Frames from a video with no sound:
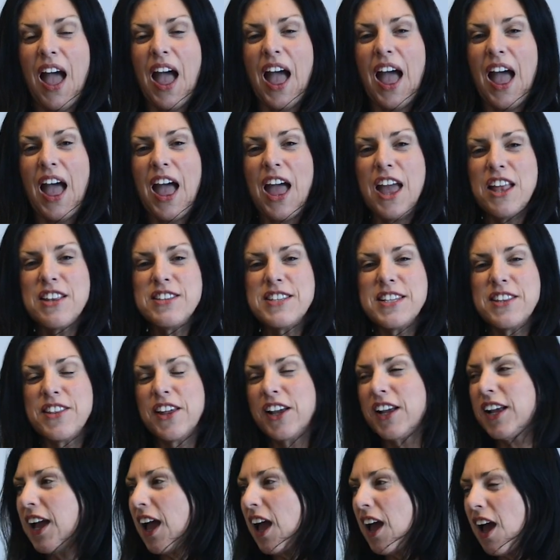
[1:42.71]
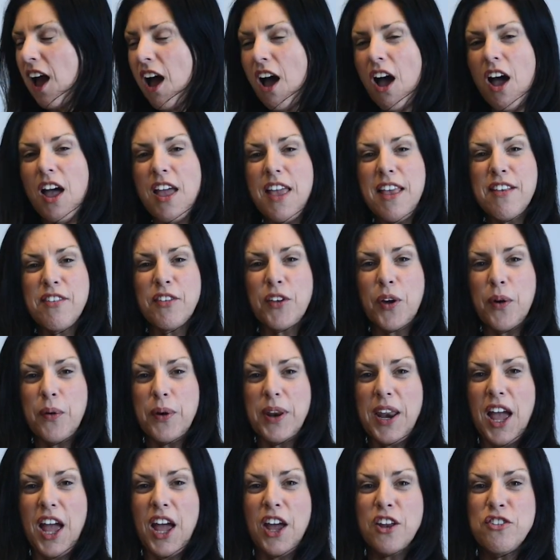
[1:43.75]
and the car is
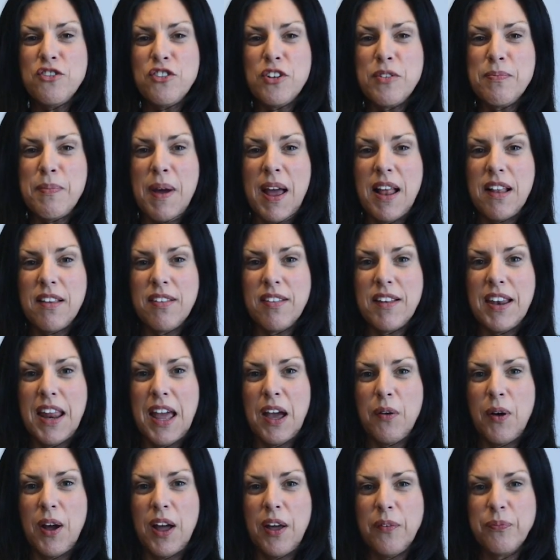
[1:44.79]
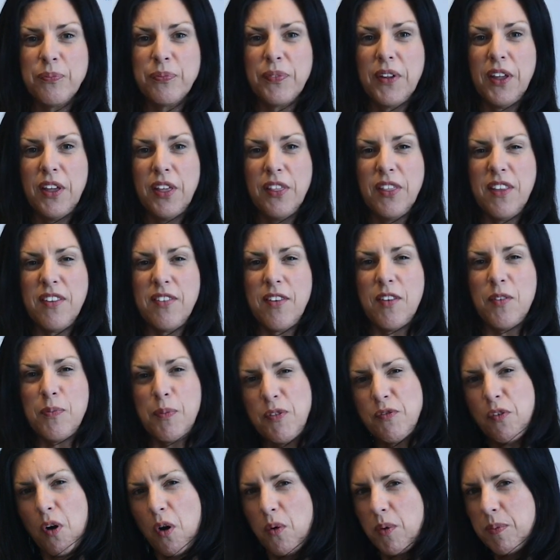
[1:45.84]
going at 100 miles an hour. This is
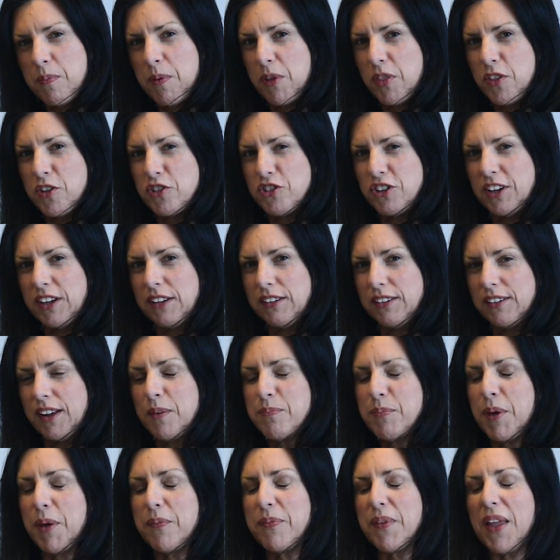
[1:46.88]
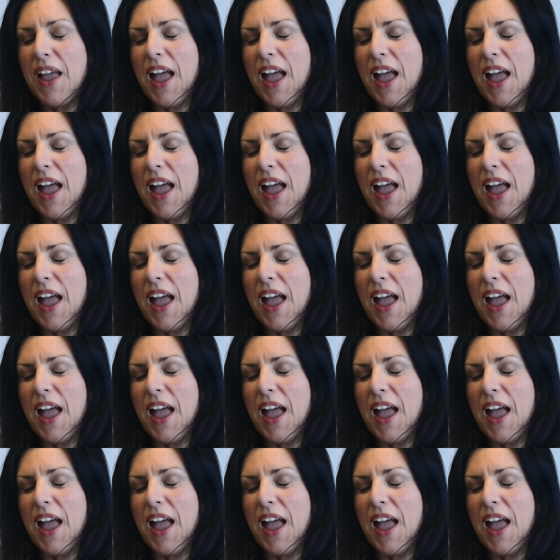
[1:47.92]
before we put the shield up.